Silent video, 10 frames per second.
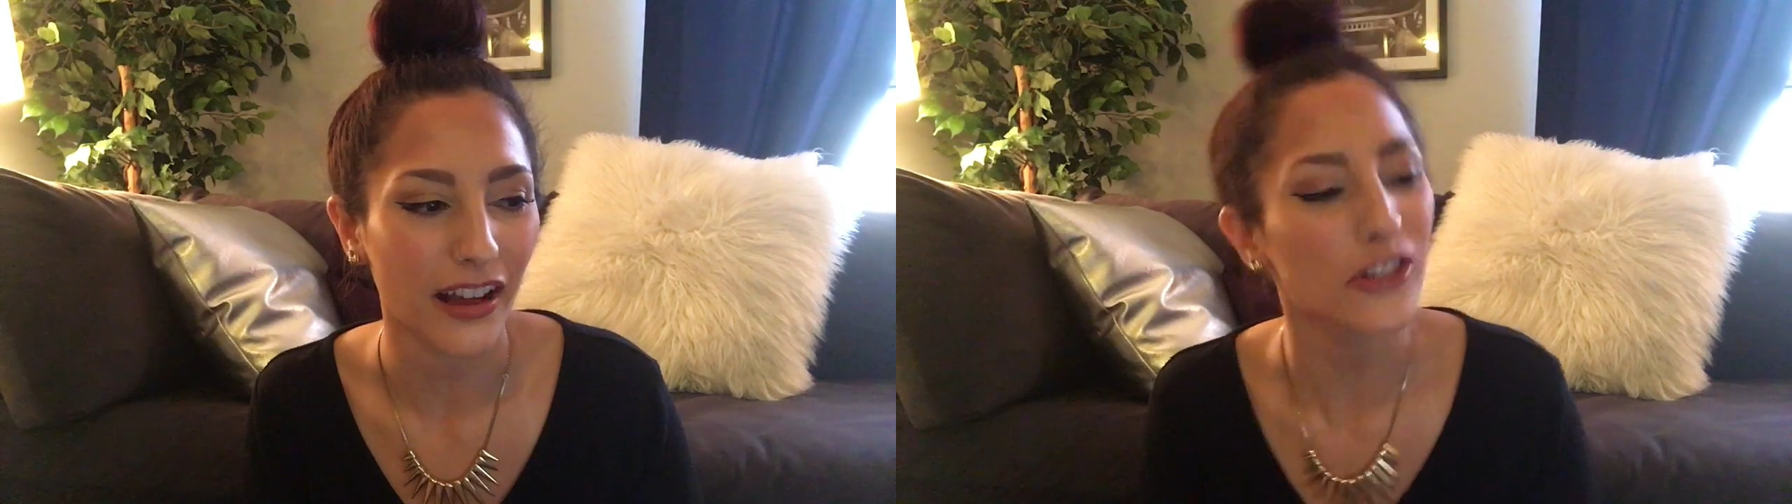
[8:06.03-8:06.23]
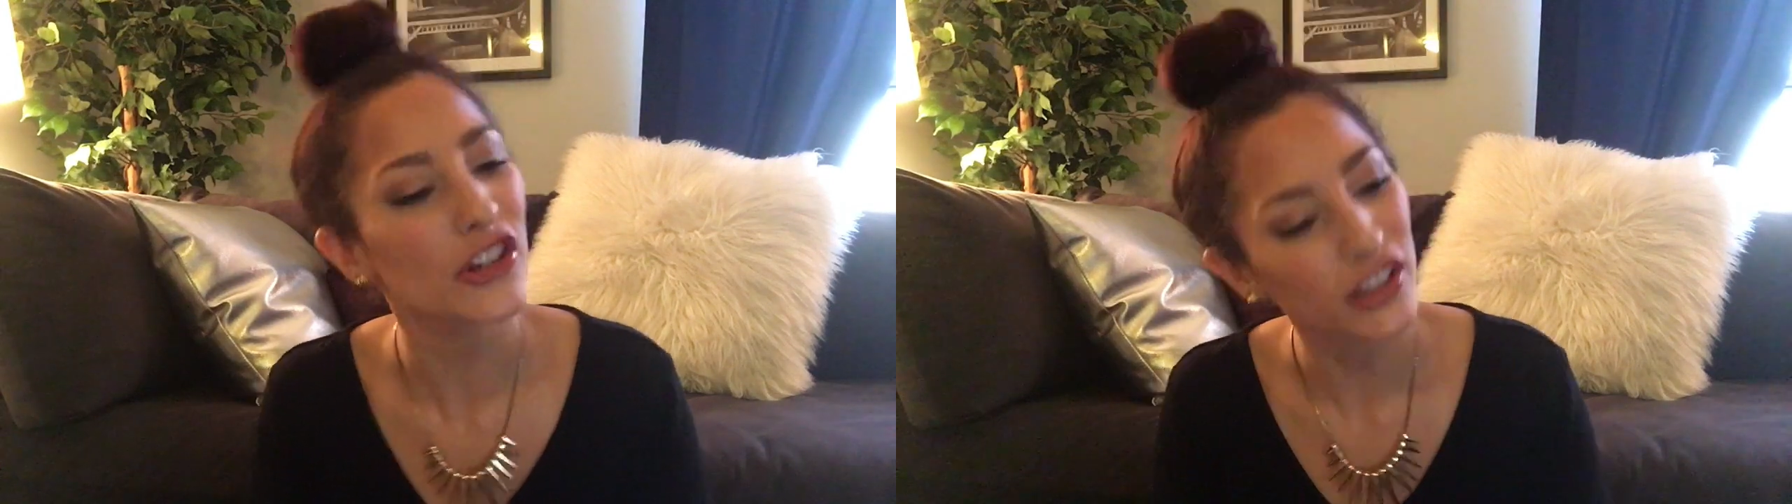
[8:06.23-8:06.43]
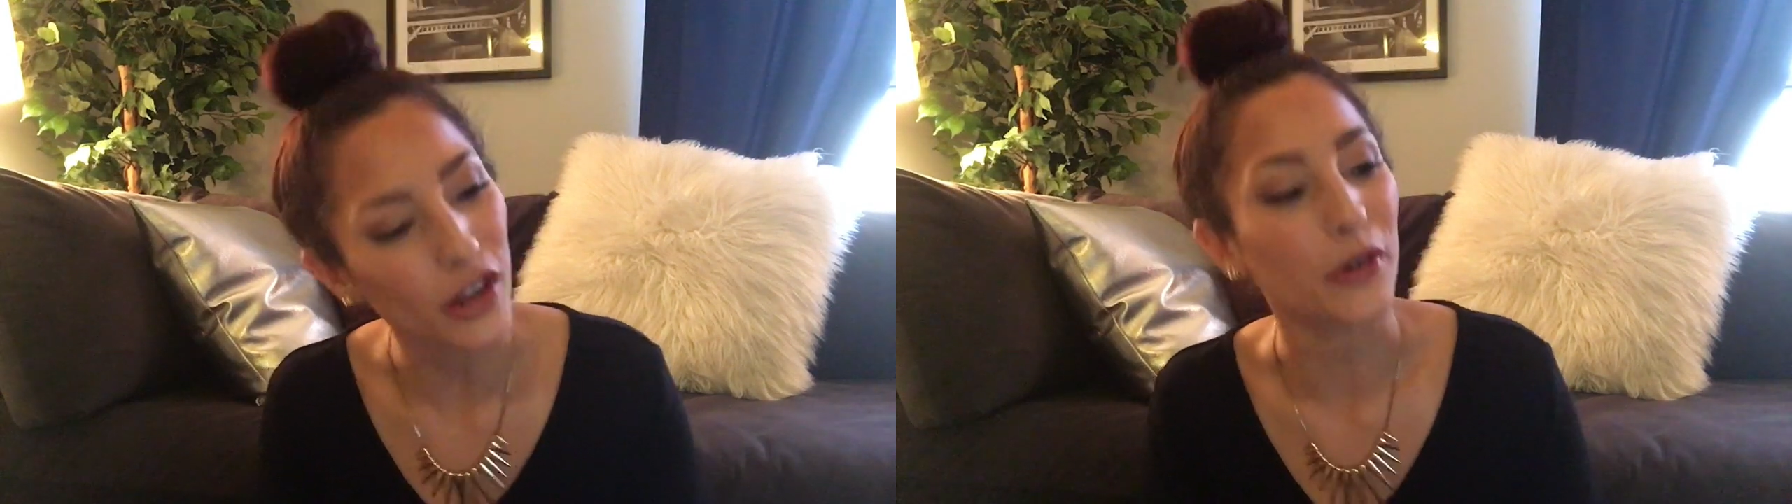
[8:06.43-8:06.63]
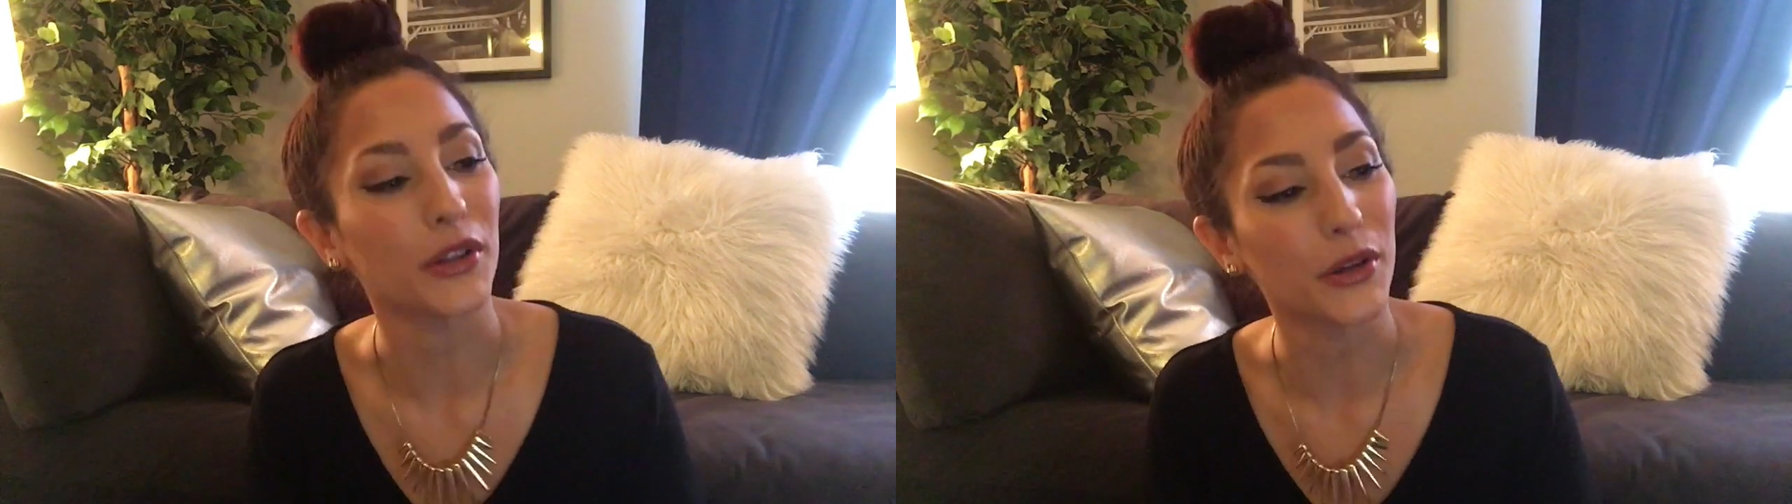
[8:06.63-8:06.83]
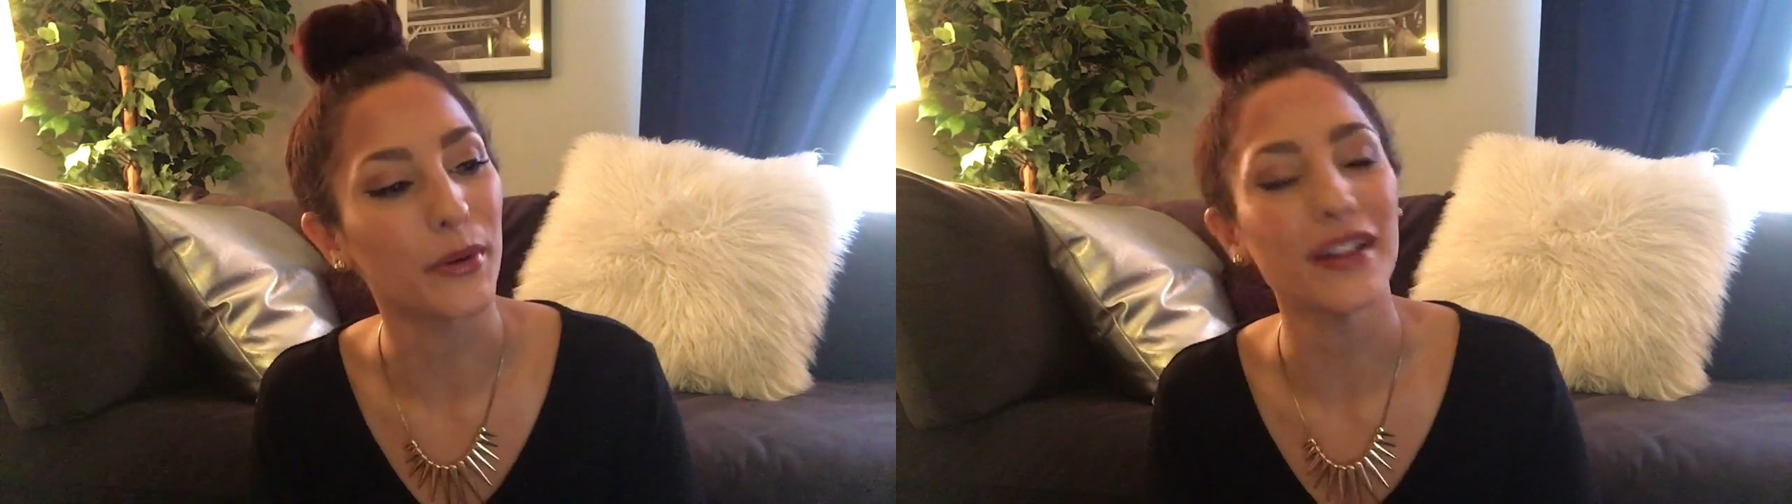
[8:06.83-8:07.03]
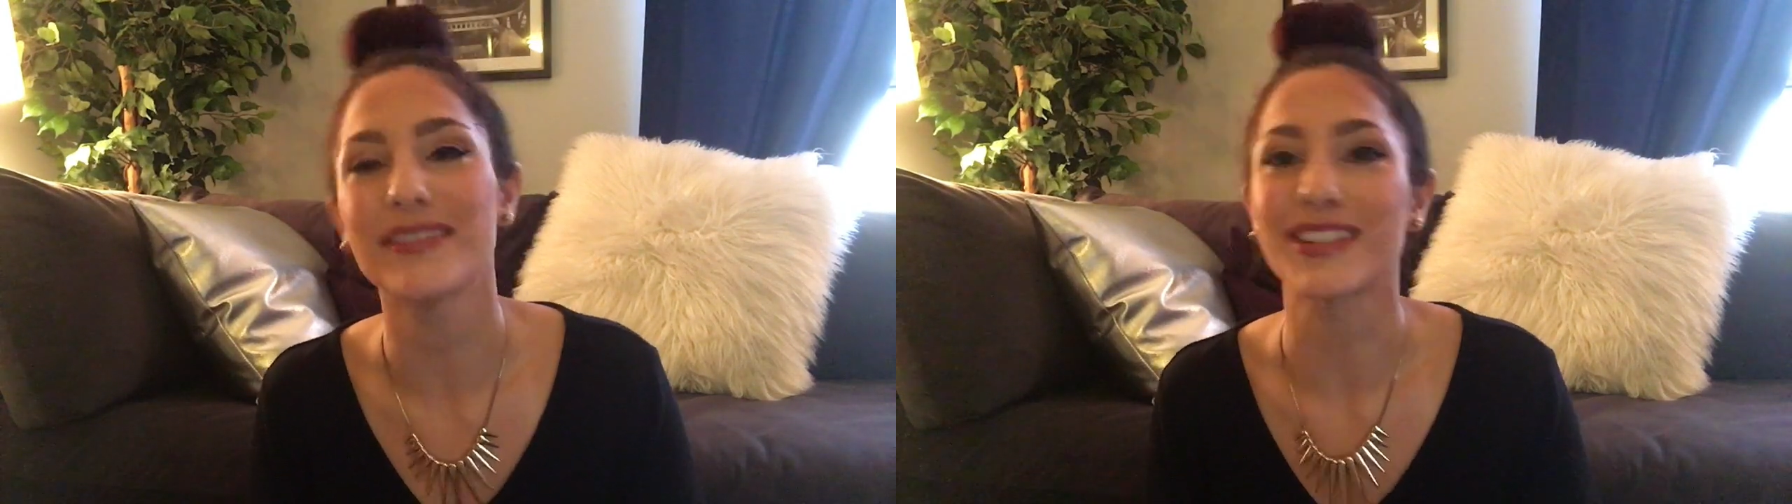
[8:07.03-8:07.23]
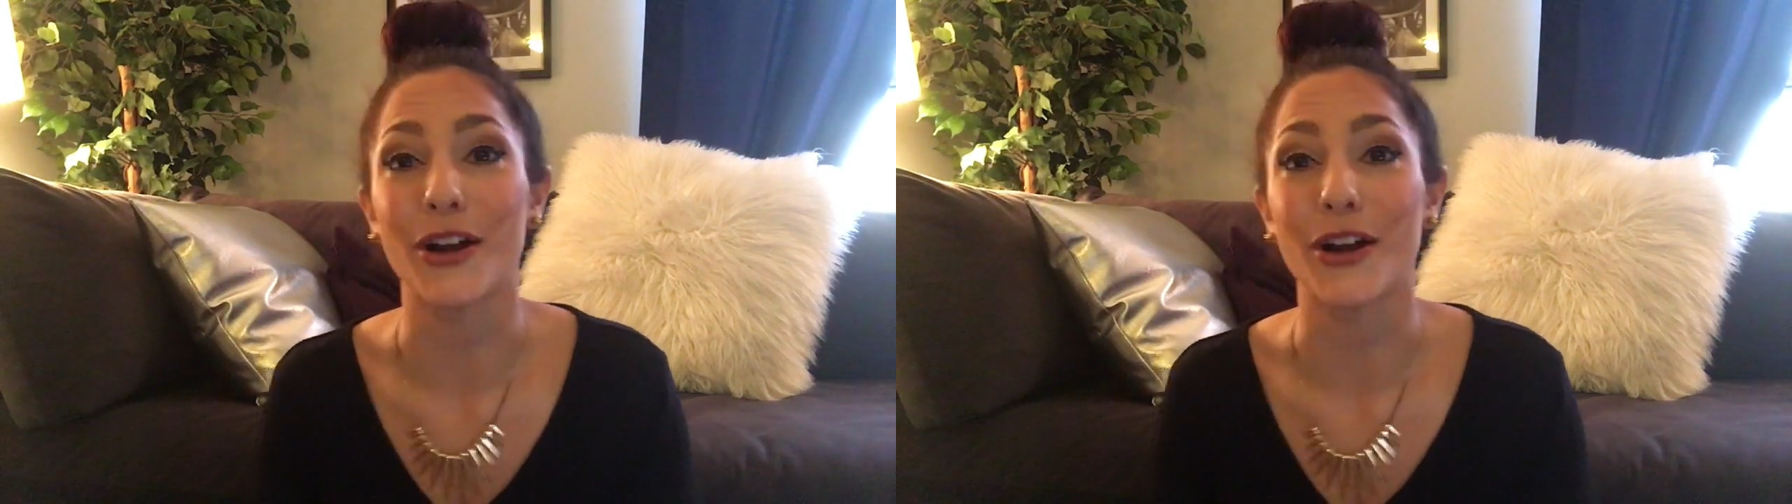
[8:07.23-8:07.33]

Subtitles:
actually, no, you know what?